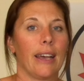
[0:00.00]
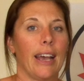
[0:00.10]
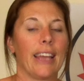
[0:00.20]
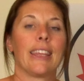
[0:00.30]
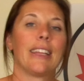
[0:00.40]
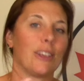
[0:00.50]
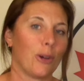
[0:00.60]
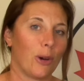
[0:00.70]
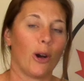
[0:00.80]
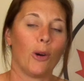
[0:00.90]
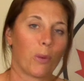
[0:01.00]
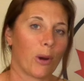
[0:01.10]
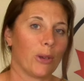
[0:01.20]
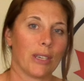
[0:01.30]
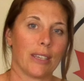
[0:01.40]
And then the whole
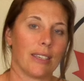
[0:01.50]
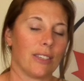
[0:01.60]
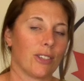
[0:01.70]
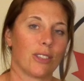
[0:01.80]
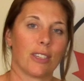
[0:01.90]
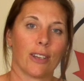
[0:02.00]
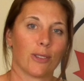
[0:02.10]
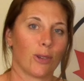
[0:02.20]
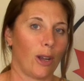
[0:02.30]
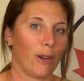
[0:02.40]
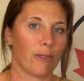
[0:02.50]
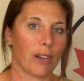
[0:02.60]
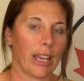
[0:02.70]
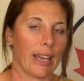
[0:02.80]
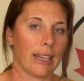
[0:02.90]
processing just starts all over
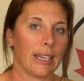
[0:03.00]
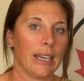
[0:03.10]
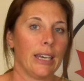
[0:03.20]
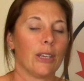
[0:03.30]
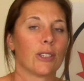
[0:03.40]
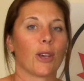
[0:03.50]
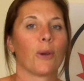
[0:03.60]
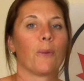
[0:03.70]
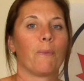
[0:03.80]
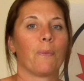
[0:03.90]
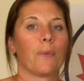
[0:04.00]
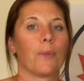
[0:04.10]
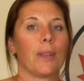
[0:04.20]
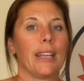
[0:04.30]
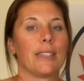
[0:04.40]
again. So
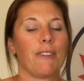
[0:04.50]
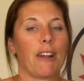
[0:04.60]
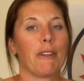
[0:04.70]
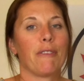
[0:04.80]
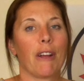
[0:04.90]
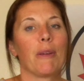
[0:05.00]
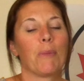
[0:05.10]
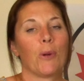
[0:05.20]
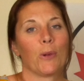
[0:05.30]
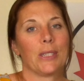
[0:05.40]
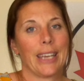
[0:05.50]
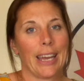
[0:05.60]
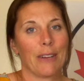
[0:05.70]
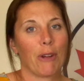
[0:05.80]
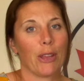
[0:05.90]
it's very, very important to
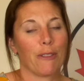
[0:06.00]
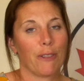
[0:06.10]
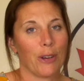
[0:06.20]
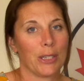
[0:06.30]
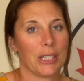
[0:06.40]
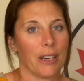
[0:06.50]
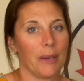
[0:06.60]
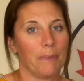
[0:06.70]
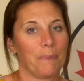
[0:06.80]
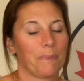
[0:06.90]
get it right the first time.